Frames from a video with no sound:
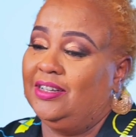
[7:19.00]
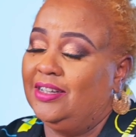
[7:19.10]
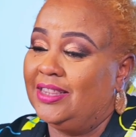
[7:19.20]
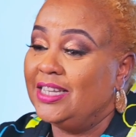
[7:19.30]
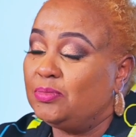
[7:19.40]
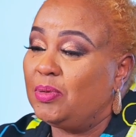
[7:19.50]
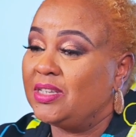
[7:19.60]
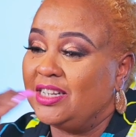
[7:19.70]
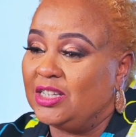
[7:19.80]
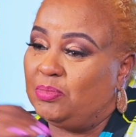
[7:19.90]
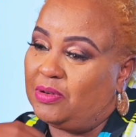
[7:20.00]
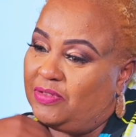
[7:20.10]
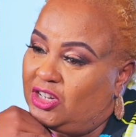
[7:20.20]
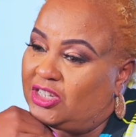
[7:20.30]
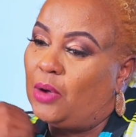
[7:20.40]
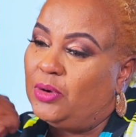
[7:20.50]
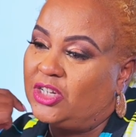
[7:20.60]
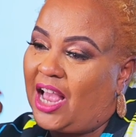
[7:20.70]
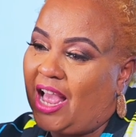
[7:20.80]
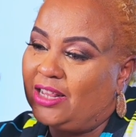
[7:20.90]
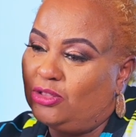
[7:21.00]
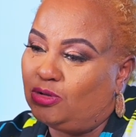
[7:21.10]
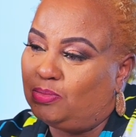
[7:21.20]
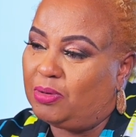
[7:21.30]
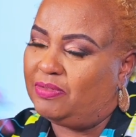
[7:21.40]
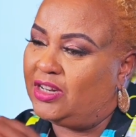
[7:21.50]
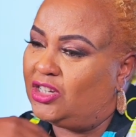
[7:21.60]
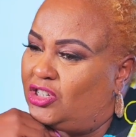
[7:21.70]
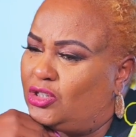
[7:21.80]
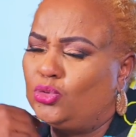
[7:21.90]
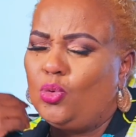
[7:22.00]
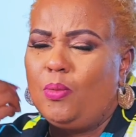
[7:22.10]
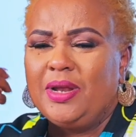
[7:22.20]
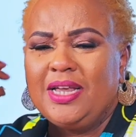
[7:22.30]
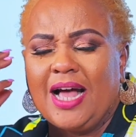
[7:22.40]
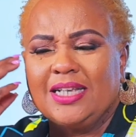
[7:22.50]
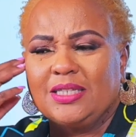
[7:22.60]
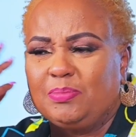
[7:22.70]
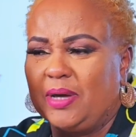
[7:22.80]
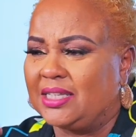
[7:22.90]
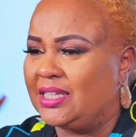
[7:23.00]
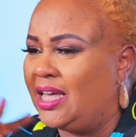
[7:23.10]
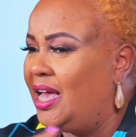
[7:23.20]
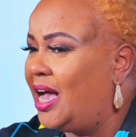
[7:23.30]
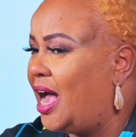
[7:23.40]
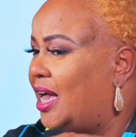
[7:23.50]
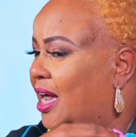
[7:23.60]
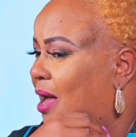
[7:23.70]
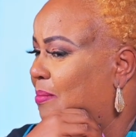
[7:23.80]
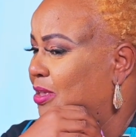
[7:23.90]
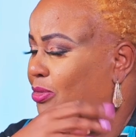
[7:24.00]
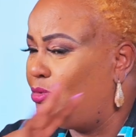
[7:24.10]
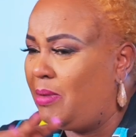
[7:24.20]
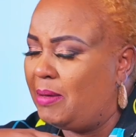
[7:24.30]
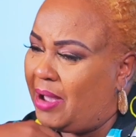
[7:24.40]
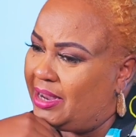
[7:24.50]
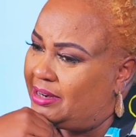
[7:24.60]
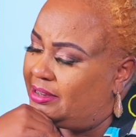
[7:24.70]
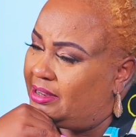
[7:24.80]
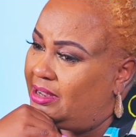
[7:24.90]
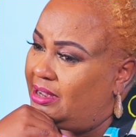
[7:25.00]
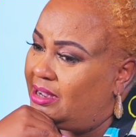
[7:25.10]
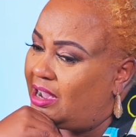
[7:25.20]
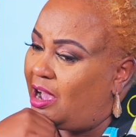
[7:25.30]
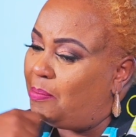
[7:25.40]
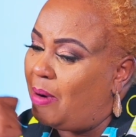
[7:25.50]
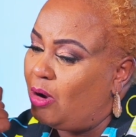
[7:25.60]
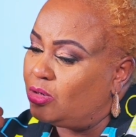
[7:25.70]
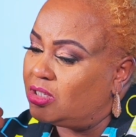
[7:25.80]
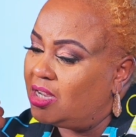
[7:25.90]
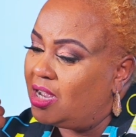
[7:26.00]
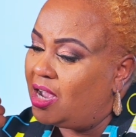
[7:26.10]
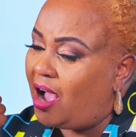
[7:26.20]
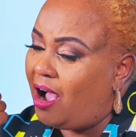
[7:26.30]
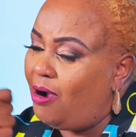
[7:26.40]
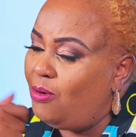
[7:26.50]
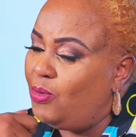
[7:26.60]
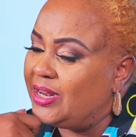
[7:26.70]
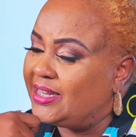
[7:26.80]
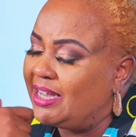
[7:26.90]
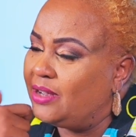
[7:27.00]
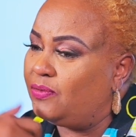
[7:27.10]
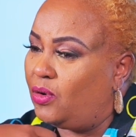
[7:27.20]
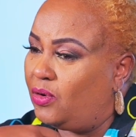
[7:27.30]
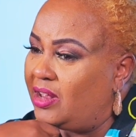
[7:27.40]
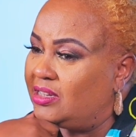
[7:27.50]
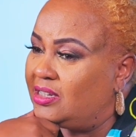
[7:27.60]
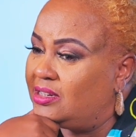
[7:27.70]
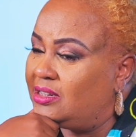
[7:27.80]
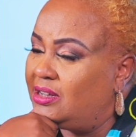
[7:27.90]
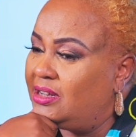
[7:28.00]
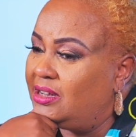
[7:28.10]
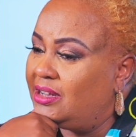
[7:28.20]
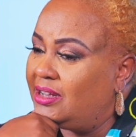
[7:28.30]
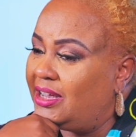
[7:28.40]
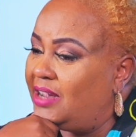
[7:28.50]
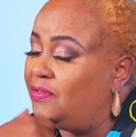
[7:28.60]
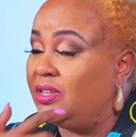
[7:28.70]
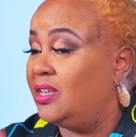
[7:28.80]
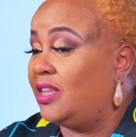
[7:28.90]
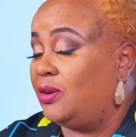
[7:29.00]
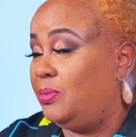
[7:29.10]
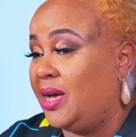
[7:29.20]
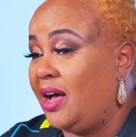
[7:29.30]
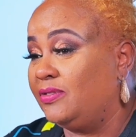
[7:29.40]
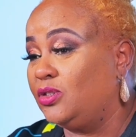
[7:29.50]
This person is privileged. I wish I had those privileges. So many aspects are coming through my mind about how we take for granted everything that we have.